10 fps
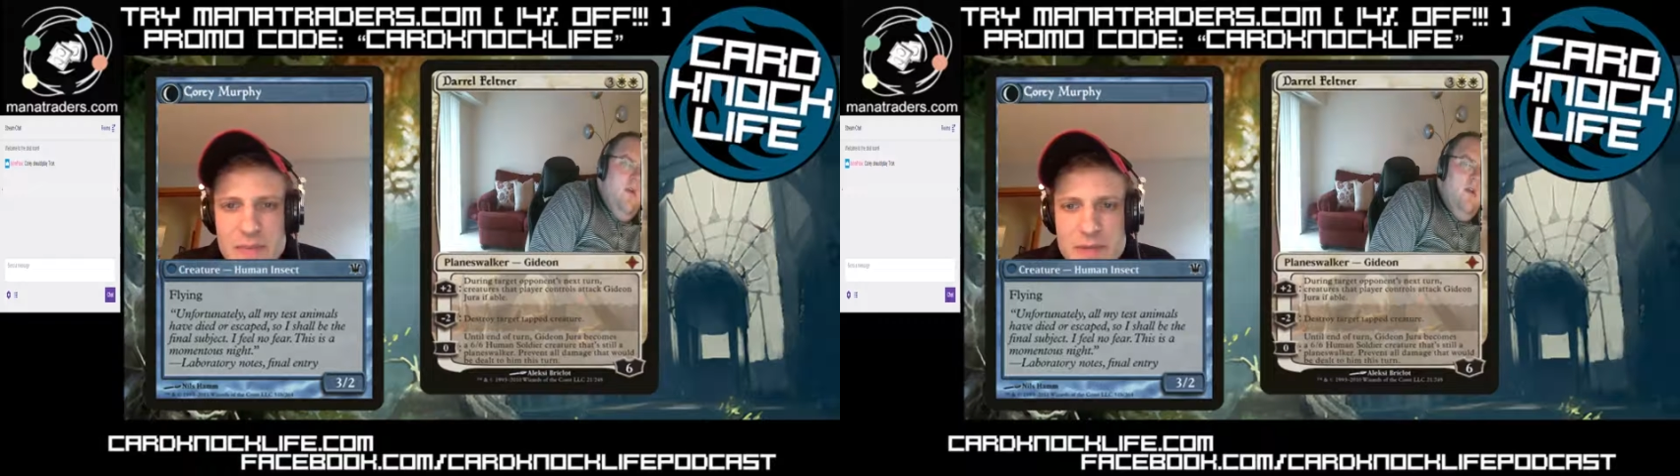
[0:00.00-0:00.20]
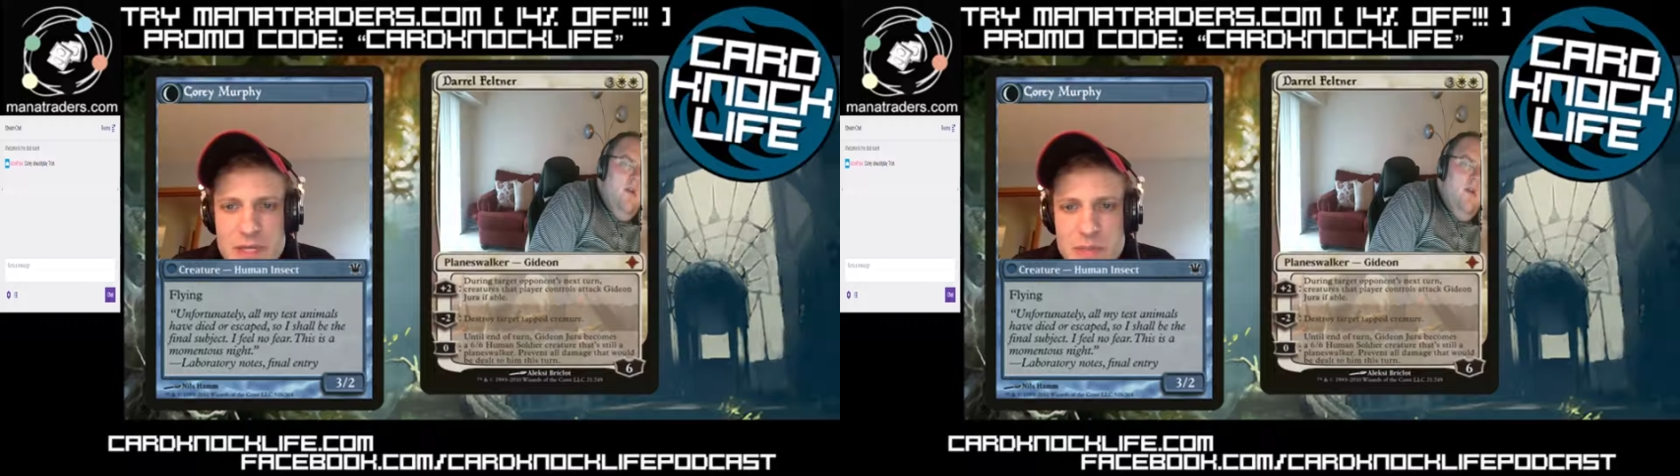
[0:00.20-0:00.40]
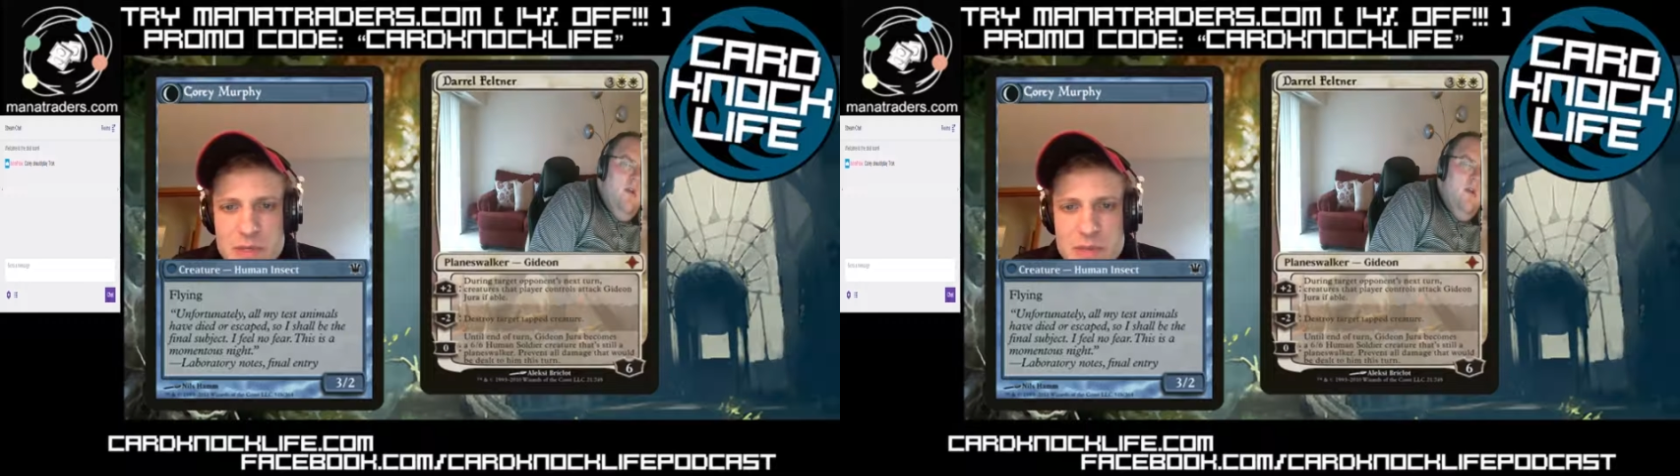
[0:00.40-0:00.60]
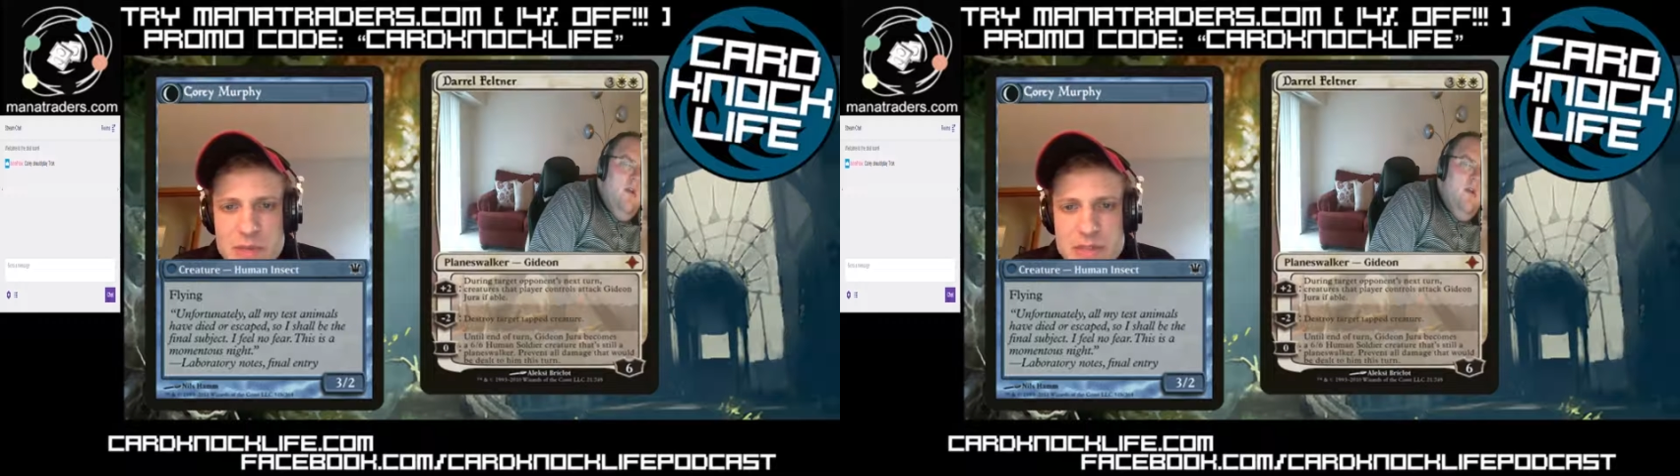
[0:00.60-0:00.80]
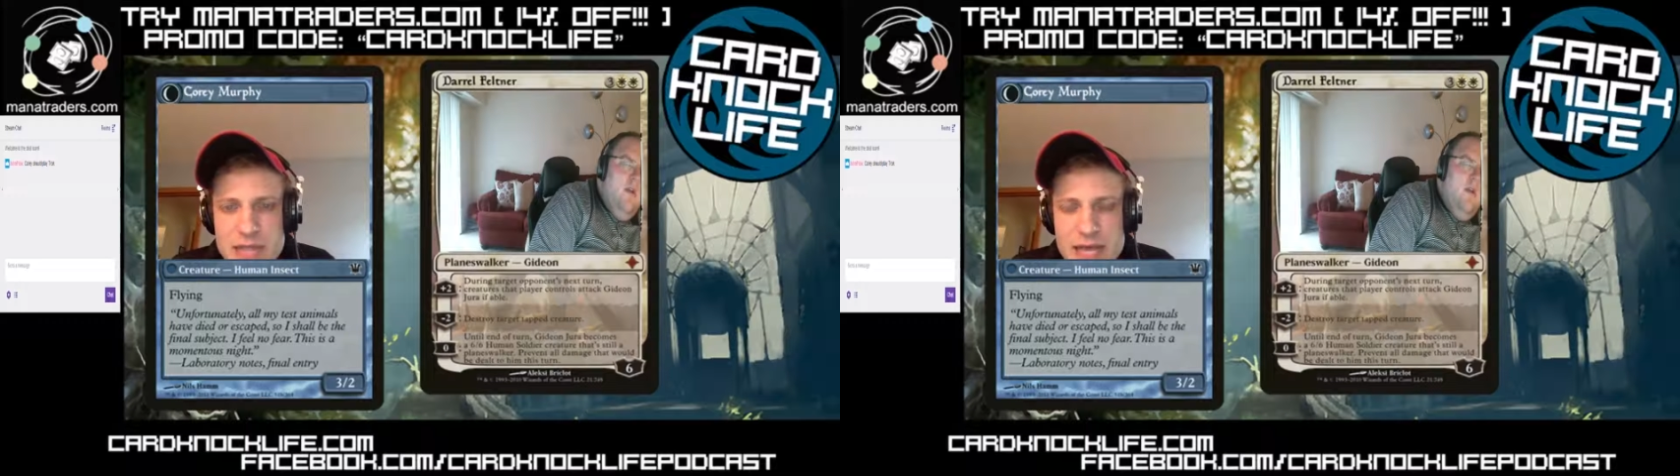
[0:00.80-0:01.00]
There are the Blue
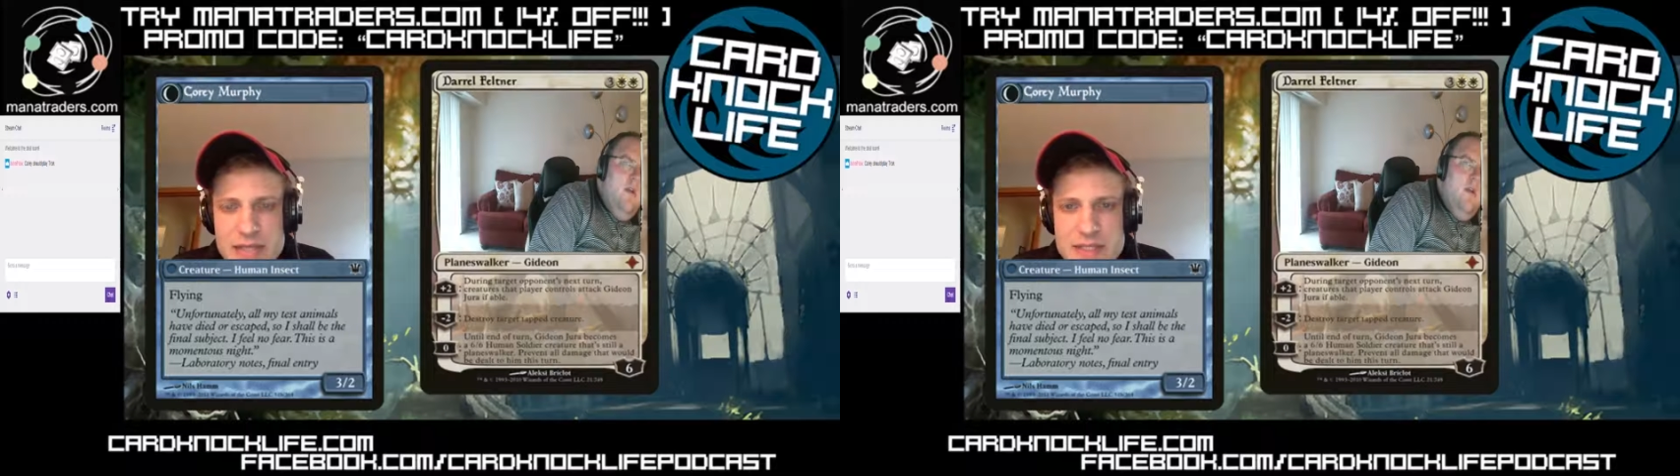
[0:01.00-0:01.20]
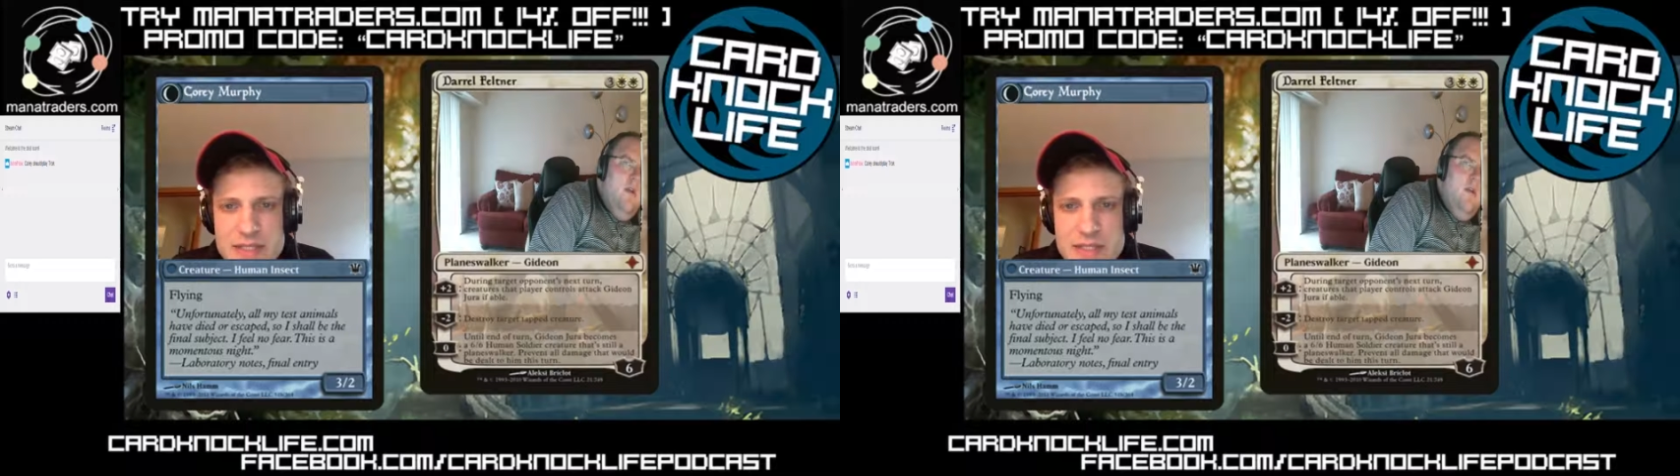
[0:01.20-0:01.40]
Moon decks. There's